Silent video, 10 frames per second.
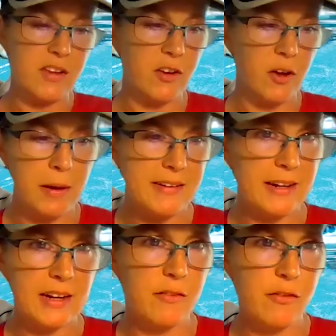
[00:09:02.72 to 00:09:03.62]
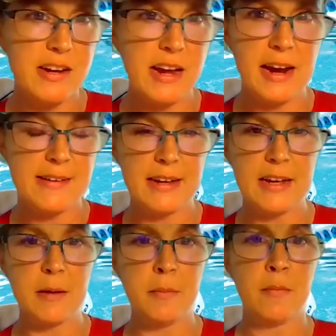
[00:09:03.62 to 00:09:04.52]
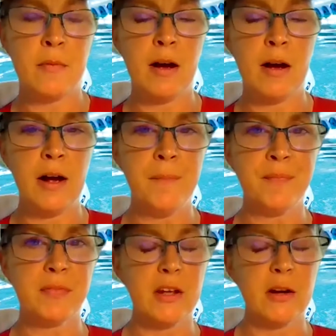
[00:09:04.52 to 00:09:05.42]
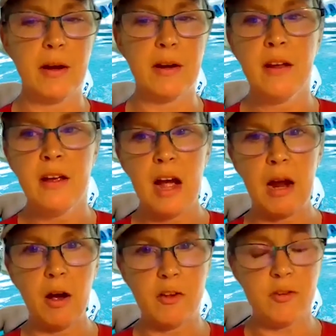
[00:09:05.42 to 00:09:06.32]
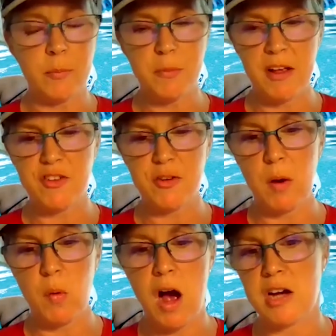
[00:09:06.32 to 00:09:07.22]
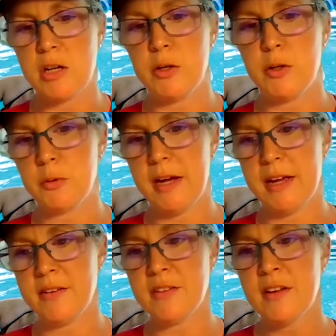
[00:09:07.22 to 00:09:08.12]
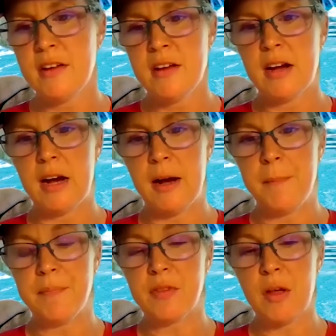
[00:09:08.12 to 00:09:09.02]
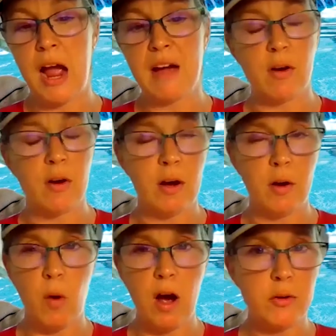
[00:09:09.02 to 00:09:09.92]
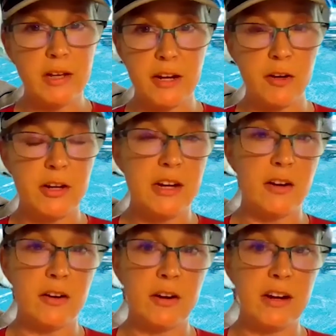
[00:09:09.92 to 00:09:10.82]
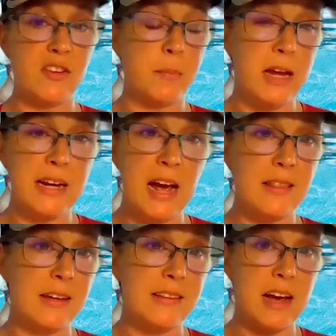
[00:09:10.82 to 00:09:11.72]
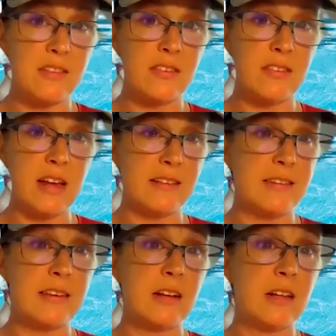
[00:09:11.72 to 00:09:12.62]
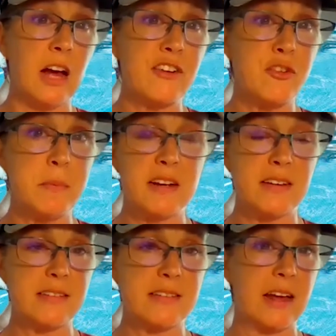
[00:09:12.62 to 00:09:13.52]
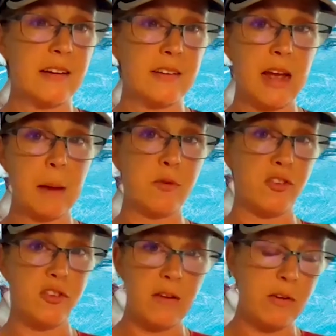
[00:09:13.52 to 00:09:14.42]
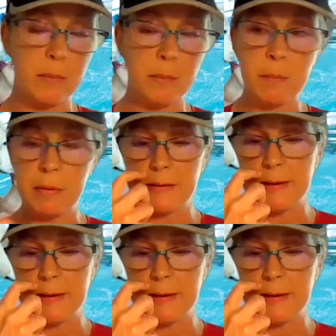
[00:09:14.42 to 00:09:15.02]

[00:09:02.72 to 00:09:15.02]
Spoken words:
sends all my data every day to him, and I also am sponsored by Wahoo, and I have a Wahoo kicker here. And as a blind athlete, that's clutch, because that captures every bit of